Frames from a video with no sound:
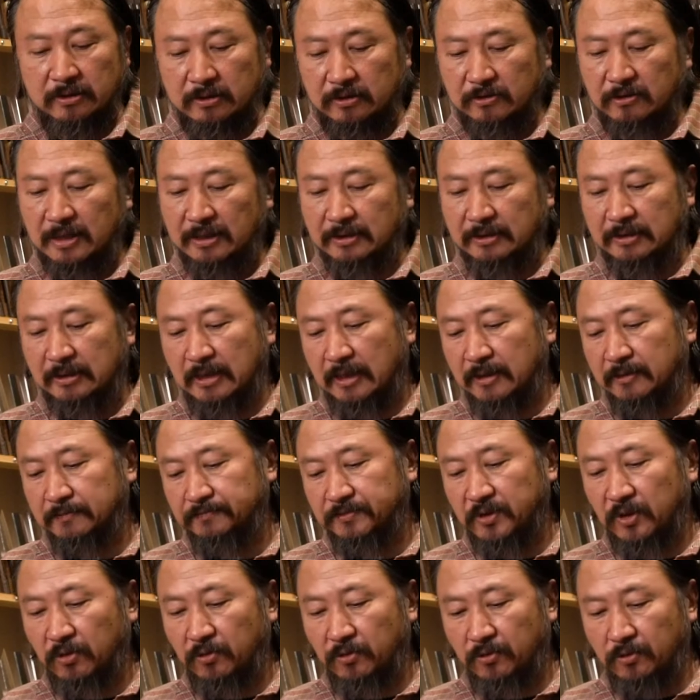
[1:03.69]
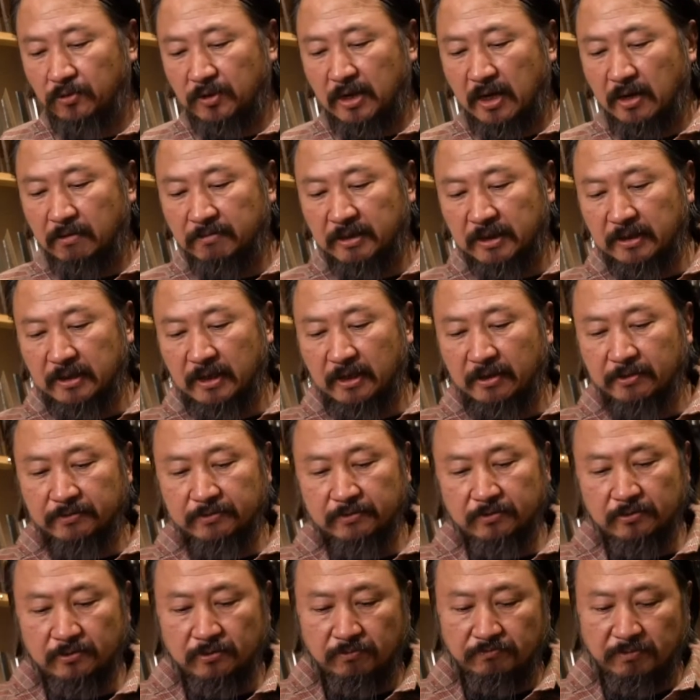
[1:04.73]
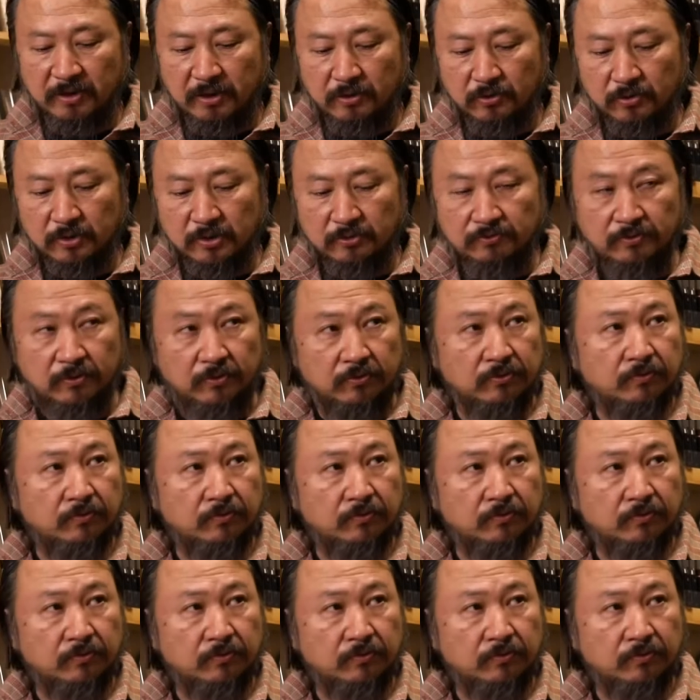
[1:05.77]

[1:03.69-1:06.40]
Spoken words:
slicer or carving knife would be useful.